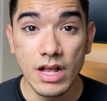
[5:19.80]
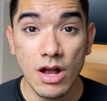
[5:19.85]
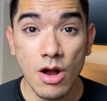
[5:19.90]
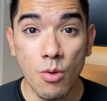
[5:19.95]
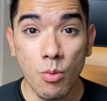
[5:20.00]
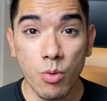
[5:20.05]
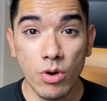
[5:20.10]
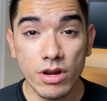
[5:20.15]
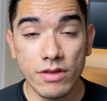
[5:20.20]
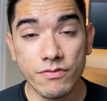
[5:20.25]

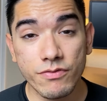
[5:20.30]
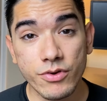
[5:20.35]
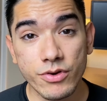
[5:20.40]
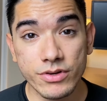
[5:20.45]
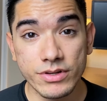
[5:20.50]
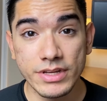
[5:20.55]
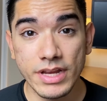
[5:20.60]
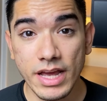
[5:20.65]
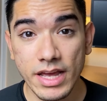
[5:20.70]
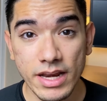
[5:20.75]
What if your
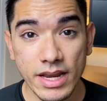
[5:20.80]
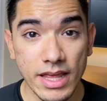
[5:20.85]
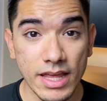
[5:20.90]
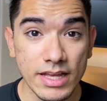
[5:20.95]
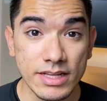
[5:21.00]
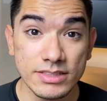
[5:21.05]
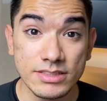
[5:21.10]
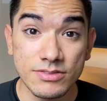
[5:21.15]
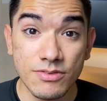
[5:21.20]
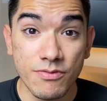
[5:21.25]
debt
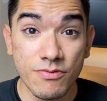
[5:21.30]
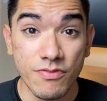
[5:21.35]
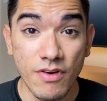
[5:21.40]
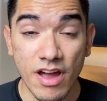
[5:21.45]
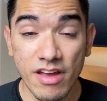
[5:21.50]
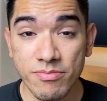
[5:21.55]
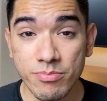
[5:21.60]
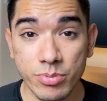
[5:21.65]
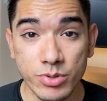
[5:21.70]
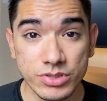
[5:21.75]
is
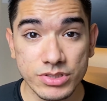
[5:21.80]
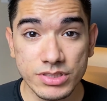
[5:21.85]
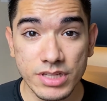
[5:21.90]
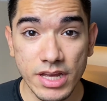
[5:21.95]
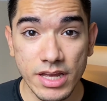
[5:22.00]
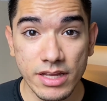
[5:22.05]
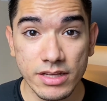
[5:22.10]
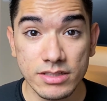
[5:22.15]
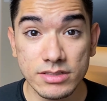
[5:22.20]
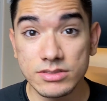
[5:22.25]

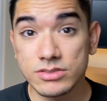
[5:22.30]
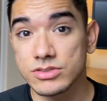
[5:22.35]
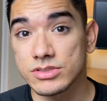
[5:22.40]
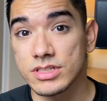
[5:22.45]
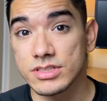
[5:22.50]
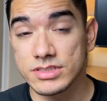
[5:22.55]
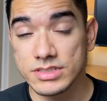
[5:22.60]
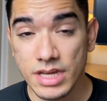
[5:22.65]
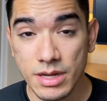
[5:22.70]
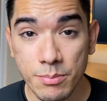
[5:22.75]
5%
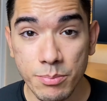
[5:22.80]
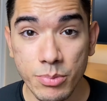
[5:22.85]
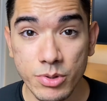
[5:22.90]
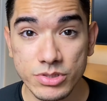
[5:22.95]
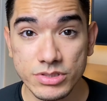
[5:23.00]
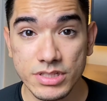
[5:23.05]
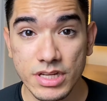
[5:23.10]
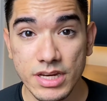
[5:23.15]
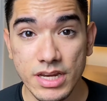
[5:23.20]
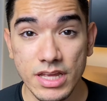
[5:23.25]
to
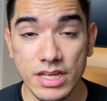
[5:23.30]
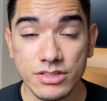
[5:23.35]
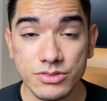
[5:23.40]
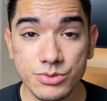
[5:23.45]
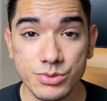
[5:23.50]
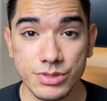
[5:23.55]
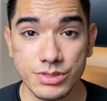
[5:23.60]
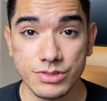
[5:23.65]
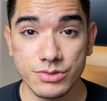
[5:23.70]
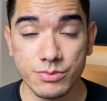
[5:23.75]
10%
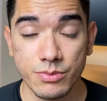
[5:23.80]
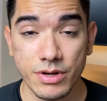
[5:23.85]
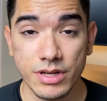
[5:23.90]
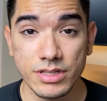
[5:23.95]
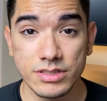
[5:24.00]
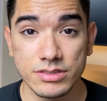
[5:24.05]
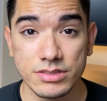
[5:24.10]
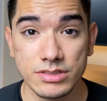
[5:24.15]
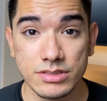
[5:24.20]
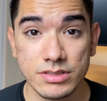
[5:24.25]
interest
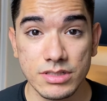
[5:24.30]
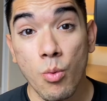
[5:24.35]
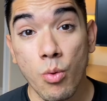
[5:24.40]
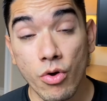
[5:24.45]
rates?